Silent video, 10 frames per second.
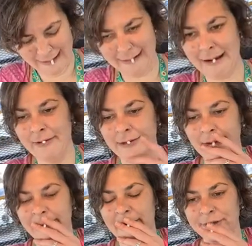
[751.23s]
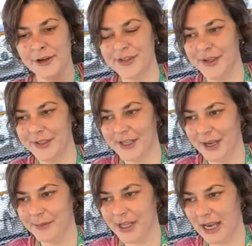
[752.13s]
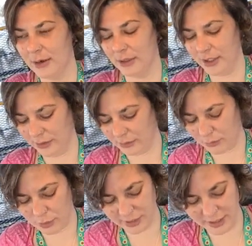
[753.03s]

It goes off after a certain time. So how long you want